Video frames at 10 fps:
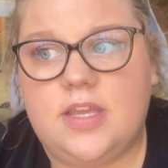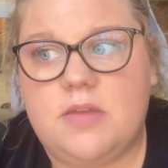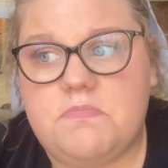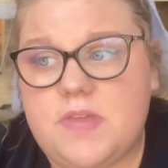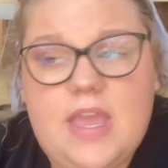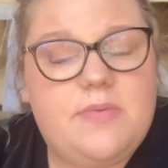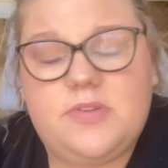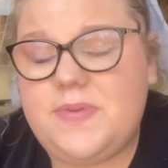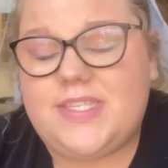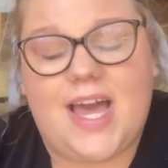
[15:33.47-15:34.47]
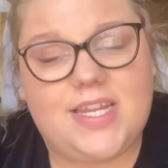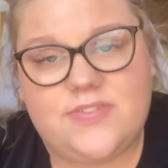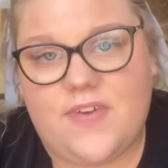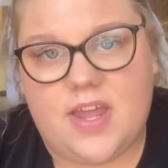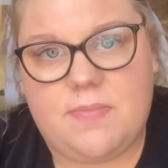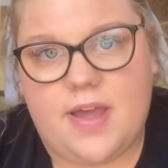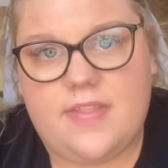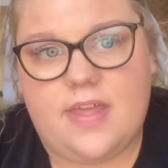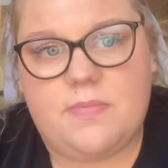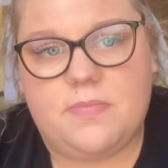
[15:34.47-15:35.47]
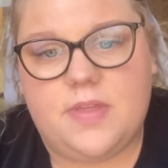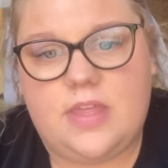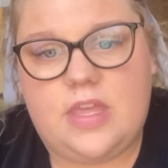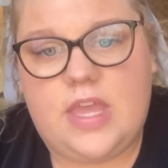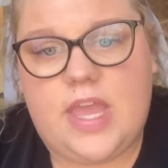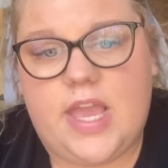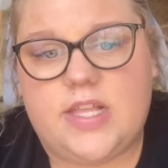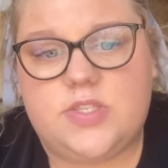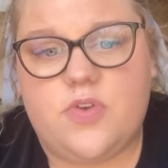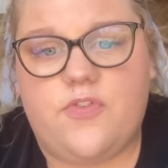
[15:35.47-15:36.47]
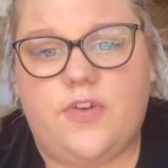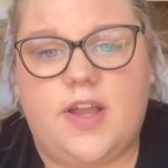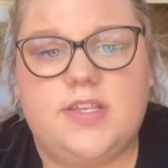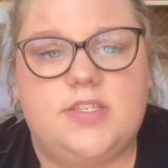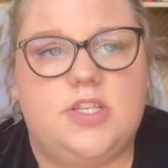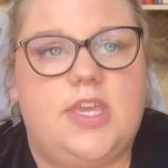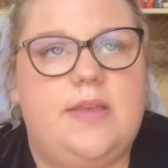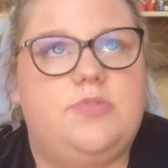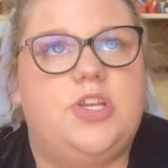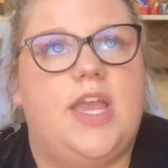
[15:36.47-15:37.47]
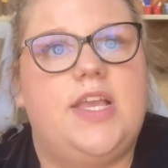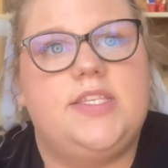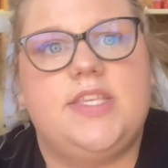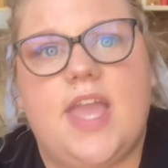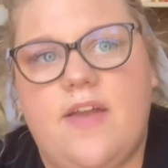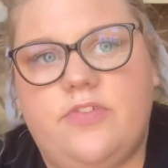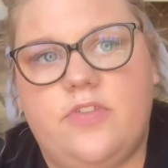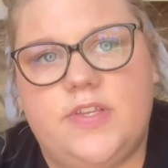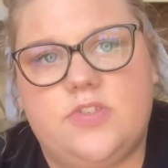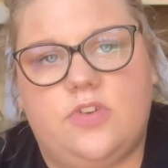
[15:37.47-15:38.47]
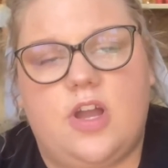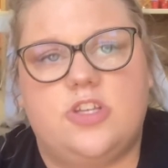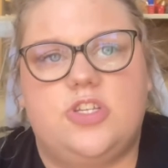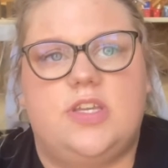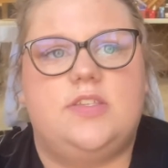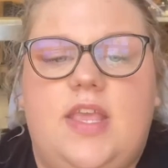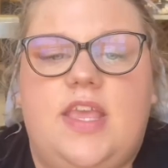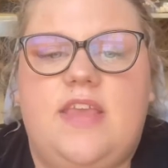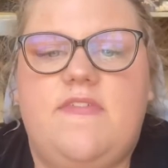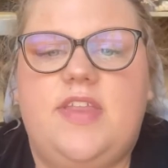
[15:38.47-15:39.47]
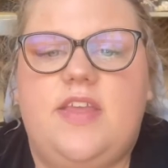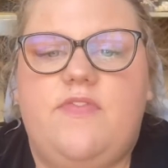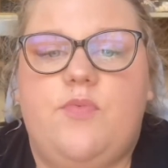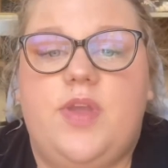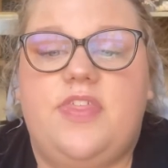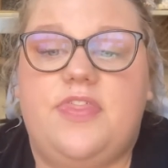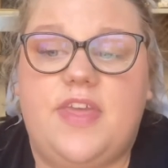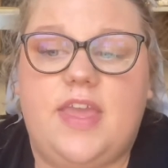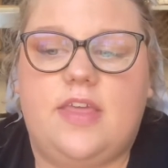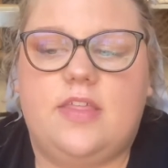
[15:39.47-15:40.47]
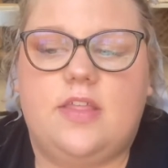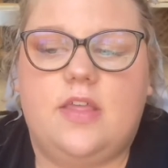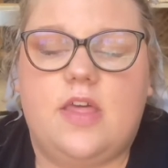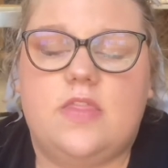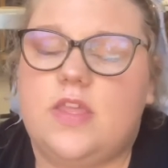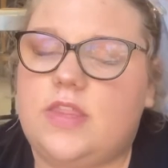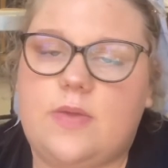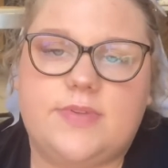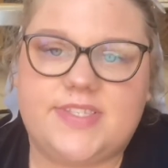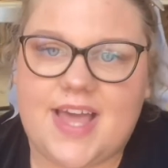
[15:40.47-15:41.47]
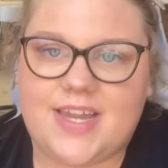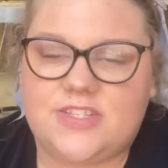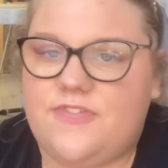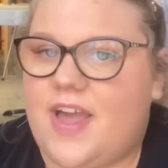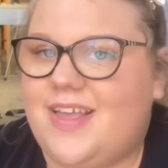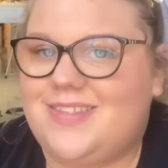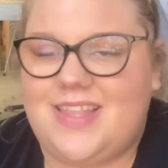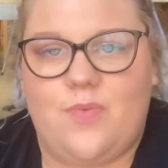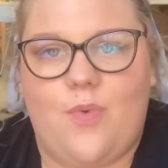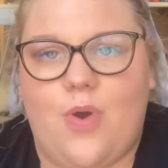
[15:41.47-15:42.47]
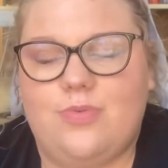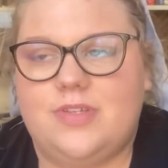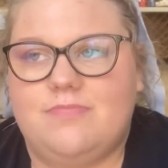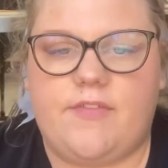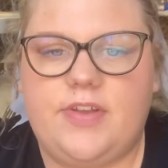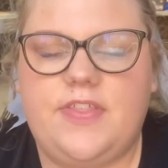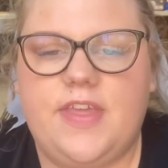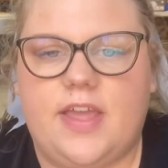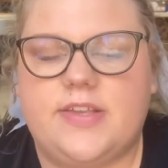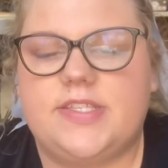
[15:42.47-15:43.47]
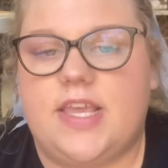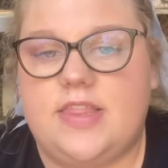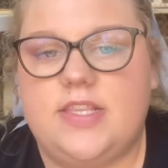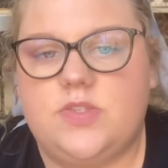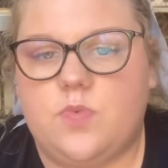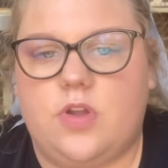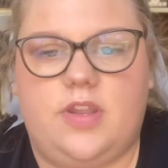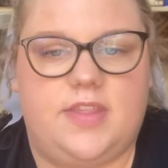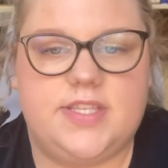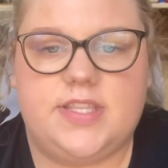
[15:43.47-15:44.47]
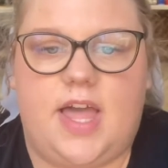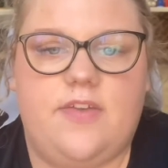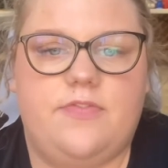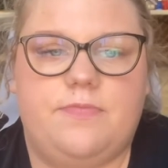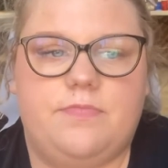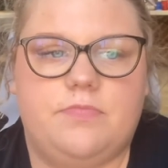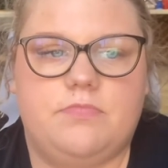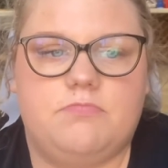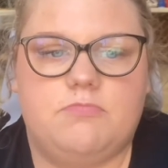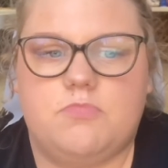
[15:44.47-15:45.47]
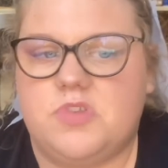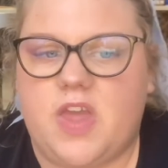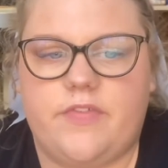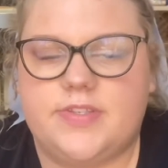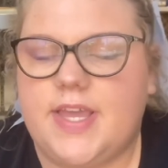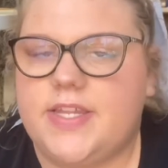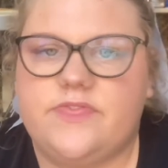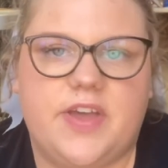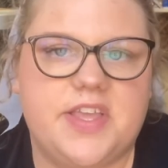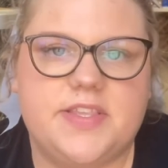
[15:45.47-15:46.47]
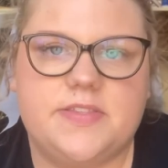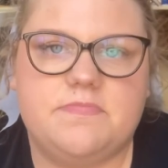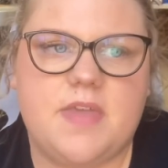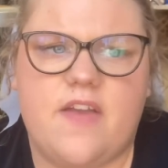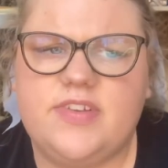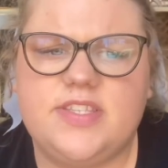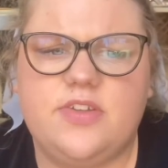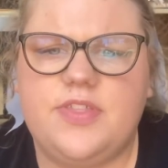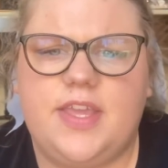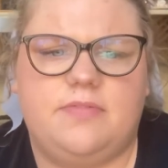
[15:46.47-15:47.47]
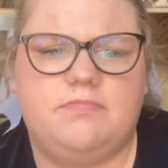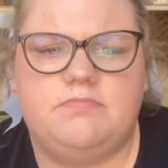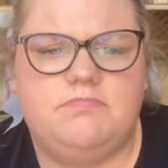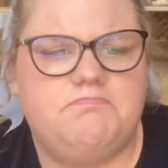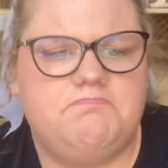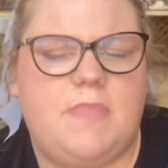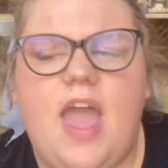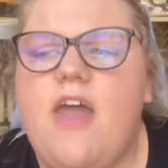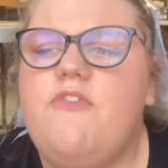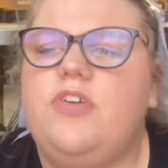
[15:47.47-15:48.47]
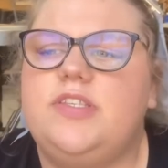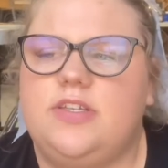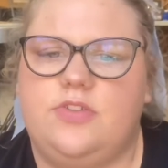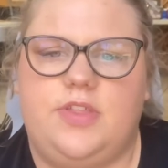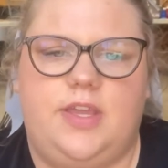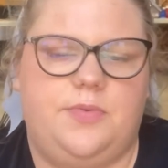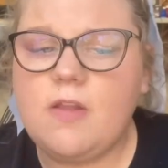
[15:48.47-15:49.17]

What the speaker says: be able to be satisfied by them. And so for us to keep chasing after these crushes, even if we think that they will satisfy us, they won't. Everything else in this world, in this life, will never satisfy us. Every single thing. Every single thing.